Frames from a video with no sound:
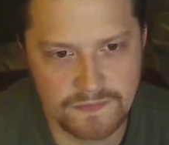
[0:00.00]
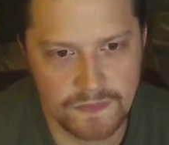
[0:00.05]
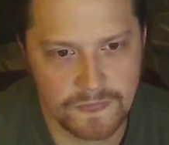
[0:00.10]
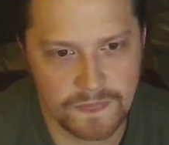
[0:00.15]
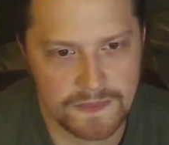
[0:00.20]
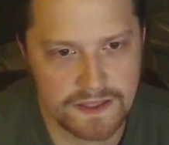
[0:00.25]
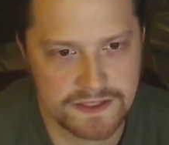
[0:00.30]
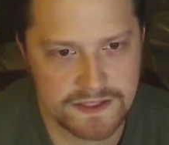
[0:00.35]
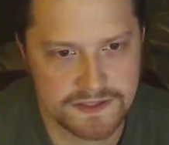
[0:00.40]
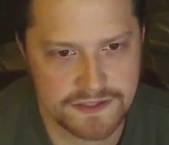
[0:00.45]

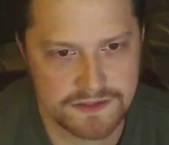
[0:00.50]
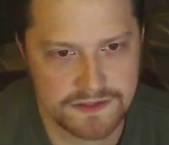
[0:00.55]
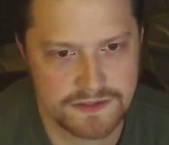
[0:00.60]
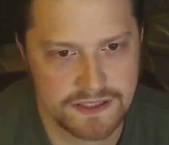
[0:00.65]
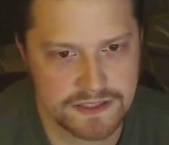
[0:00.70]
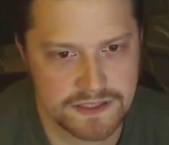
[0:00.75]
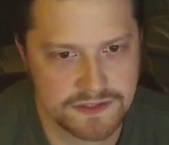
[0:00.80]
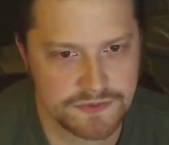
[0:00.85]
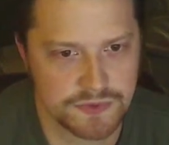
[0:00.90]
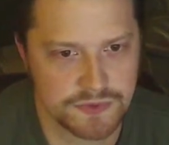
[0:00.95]
that's
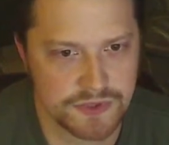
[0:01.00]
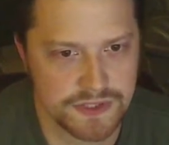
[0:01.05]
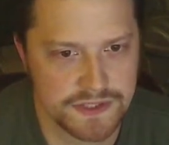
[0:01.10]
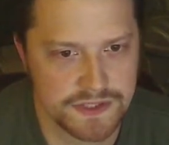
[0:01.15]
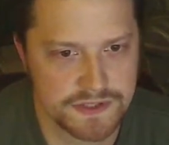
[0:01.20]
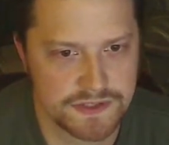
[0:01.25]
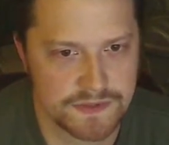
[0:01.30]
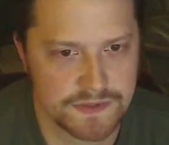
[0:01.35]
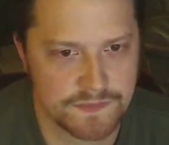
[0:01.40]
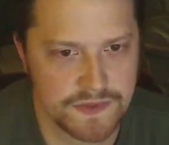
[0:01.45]
that's really
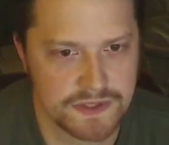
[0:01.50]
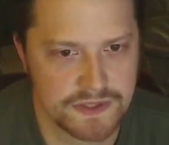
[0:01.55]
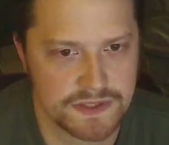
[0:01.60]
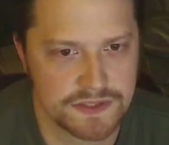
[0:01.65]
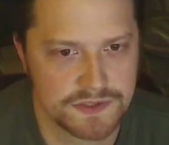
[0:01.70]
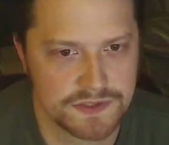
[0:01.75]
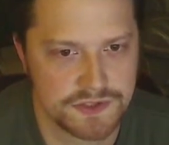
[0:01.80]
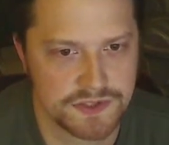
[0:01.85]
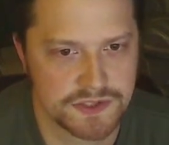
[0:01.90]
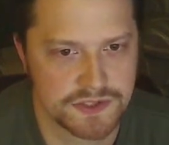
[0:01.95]
something that's
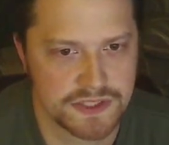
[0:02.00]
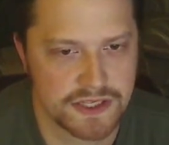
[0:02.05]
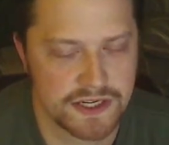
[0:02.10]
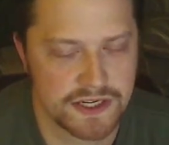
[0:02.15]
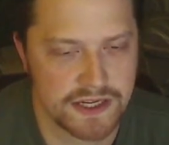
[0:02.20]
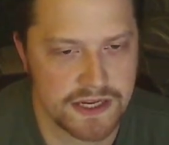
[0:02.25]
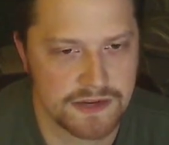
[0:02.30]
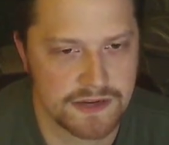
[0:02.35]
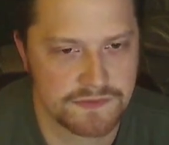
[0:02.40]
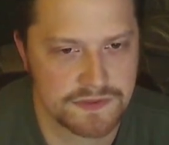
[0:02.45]
just going to
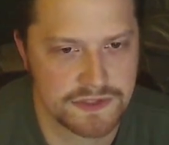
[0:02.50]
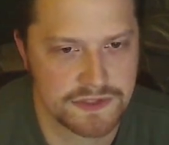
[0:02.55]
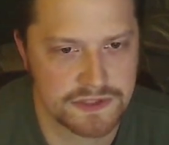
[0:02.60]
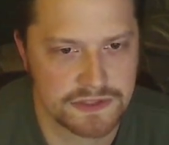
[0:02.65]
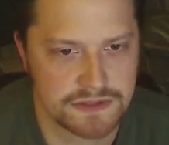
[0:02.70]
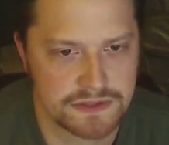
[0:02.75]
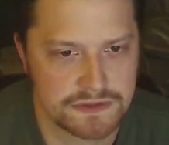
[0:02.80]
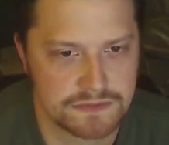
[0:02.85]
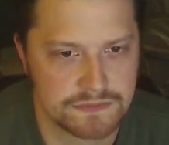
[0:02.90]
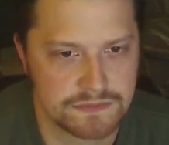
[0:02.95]
have
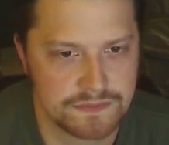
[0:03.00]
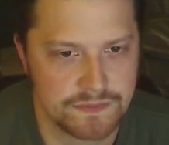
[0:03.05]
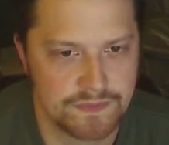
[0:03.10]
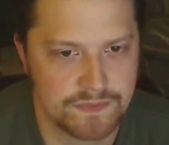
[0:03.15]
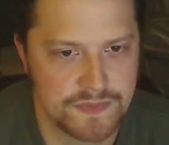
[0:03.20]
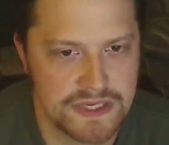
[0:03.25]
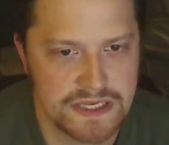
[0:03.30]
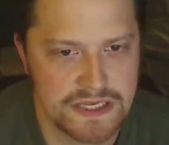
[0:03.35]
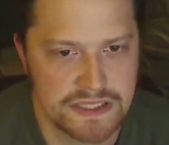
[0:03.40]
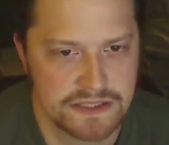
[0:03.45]
to
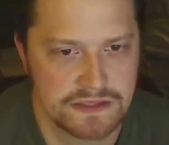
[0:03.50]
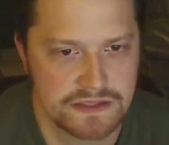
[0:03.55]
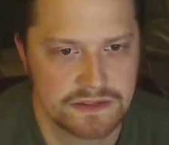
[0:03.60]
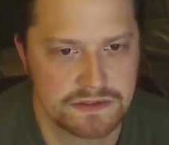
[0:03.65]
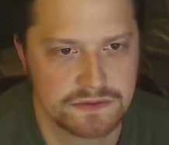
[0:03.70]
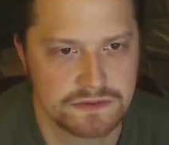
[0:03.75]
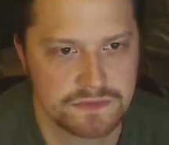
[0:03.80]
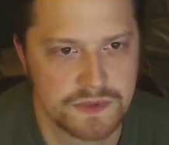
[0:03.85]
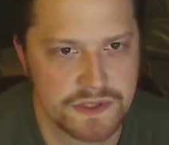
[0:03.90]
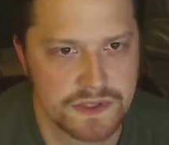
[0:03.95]
be
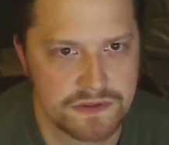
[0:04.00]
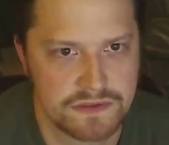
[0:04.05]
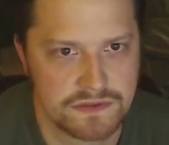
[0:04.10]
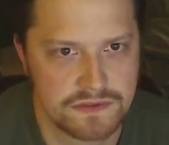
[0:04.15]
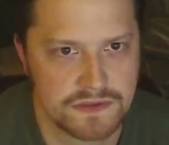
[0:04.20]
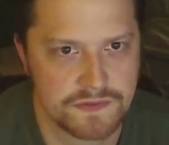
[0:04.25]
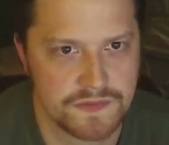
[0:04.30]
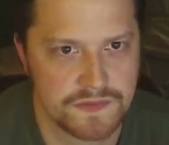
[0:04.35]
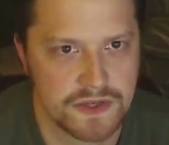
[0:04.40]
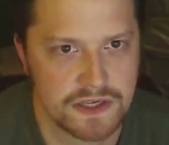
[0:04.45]
with
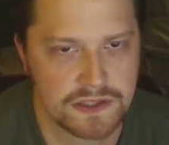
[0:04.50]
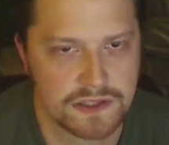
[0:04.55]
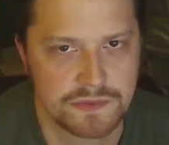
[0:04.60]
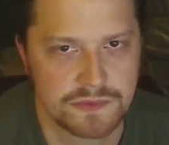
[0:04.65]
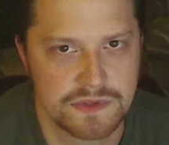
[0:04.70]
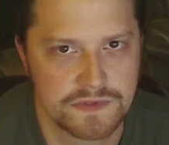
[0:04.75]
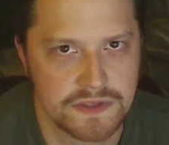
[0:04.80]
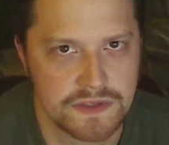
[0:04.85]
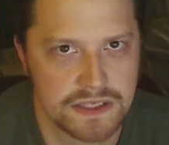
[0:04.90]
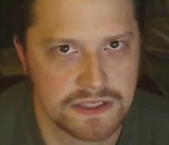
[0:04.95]
the fact that
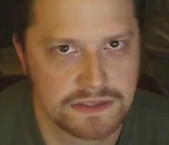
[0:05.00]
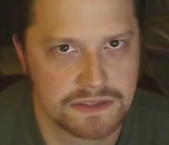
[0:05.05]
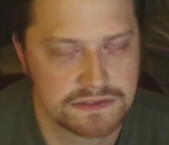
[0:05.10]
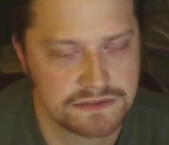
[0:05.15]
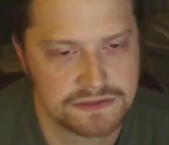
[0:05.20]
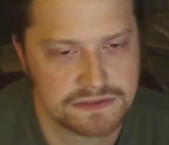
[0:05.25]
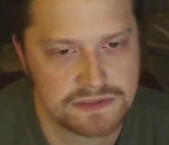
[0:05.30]
we've got